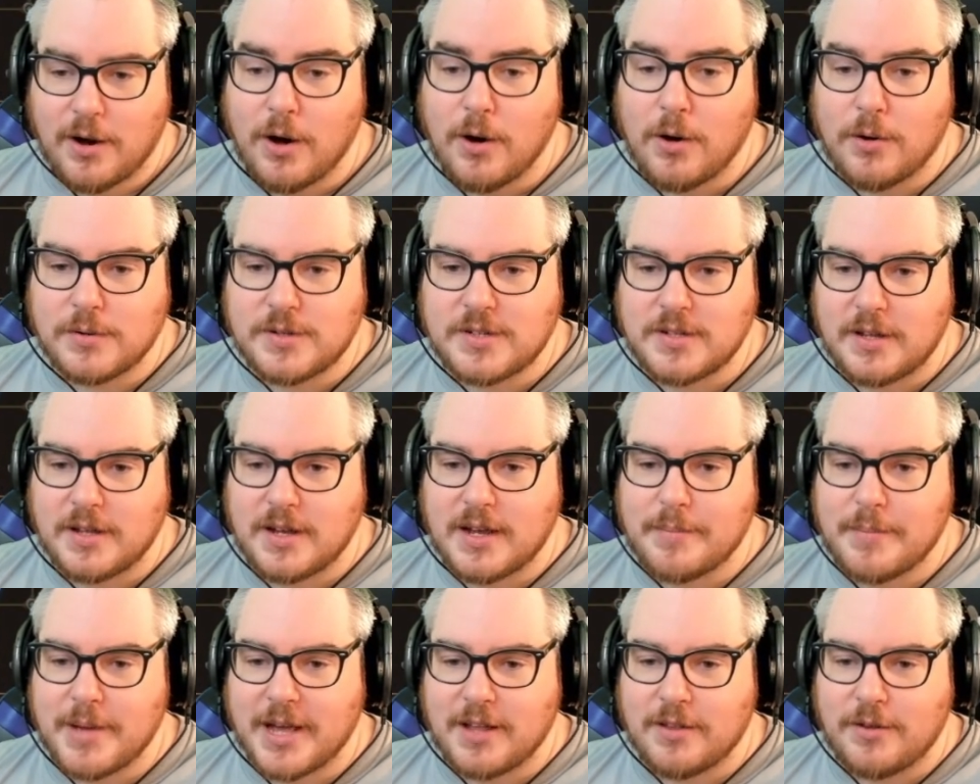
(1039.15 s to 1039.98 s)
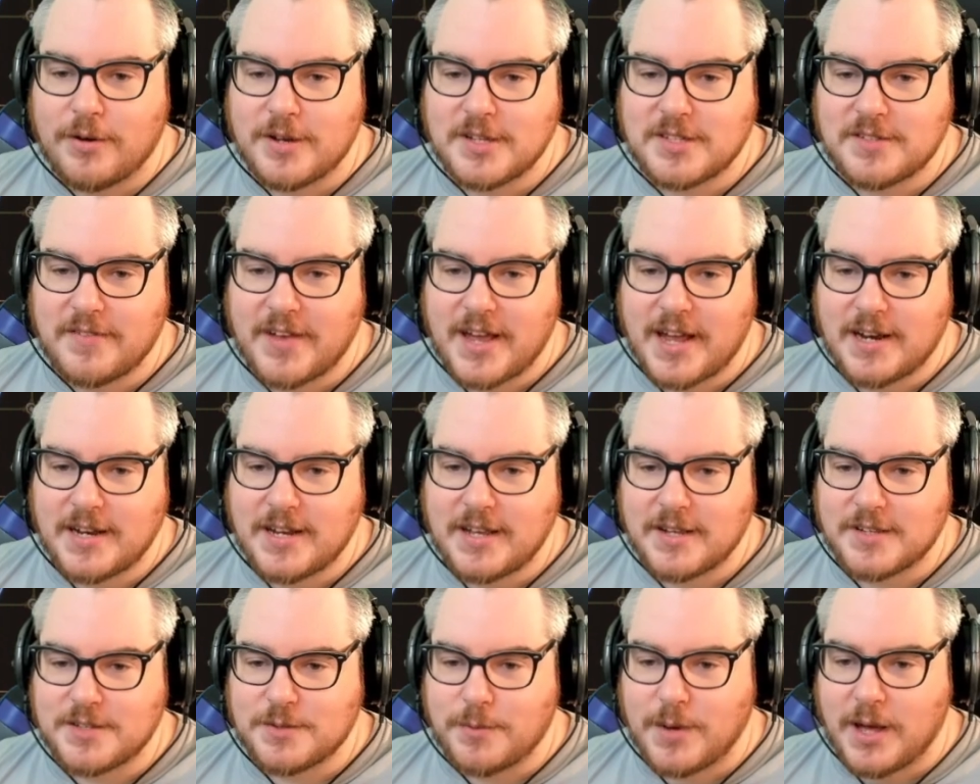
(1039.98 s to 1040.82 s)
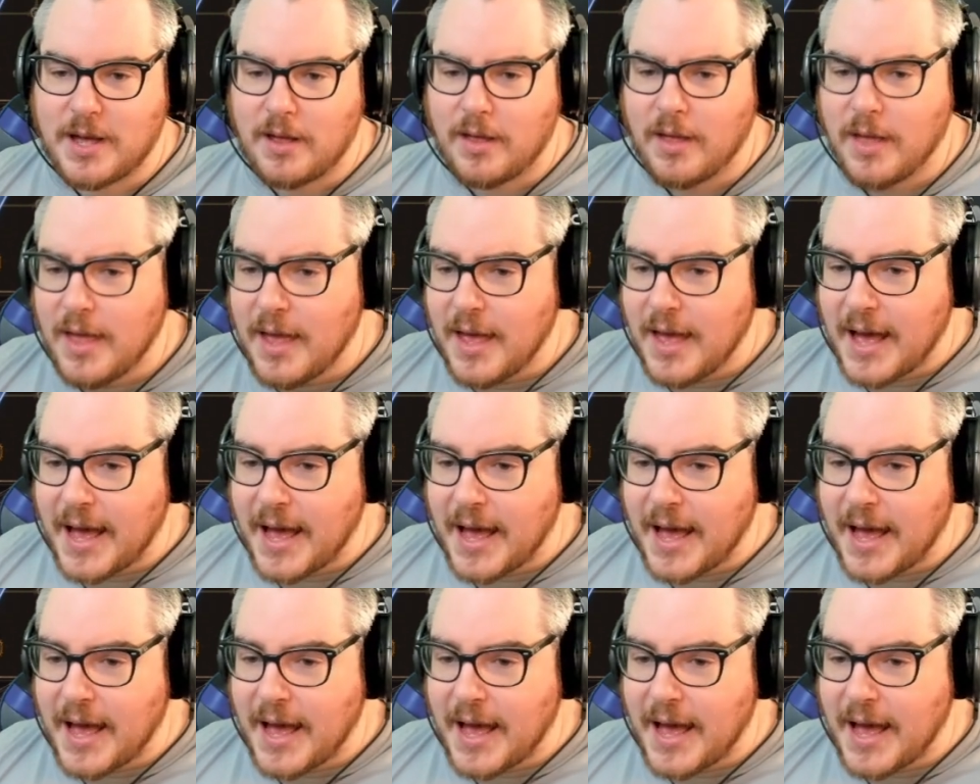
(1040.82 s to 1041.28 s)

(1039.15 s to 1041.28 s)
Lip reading: Oh, to look at my Glorious Vanity as well,